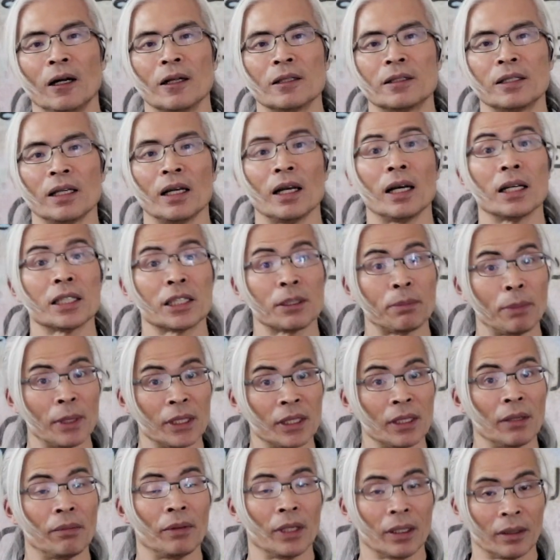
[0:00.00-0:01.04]
there are
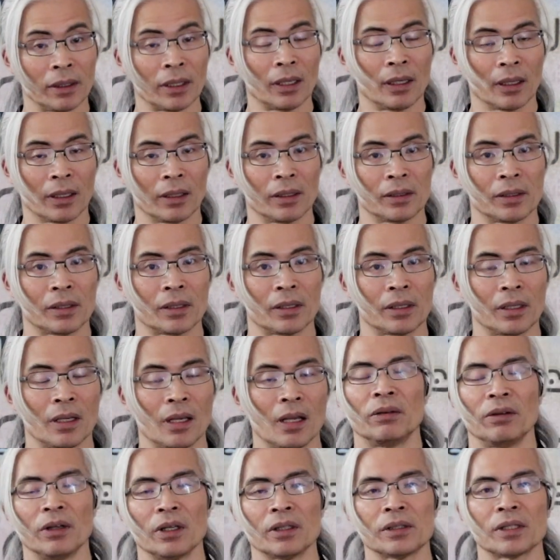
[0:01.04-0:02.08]
specific targets.
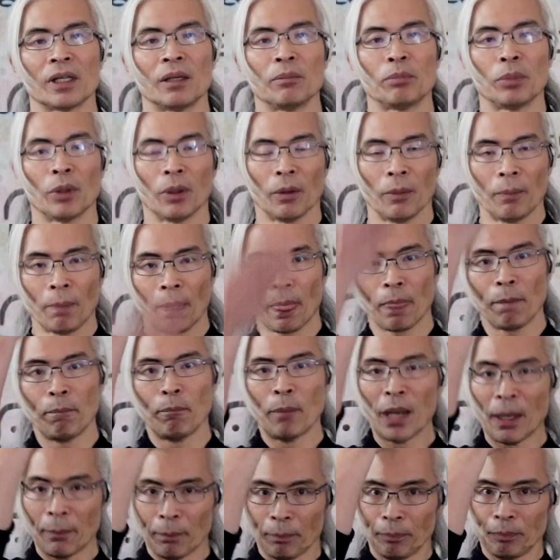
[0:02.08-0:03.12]
For example,
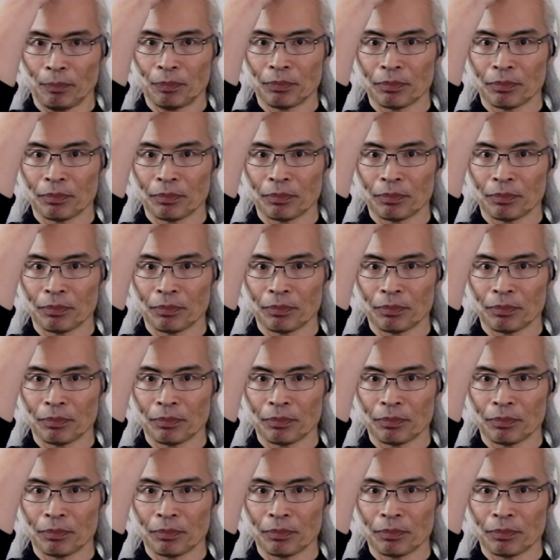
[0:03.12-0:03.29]
men.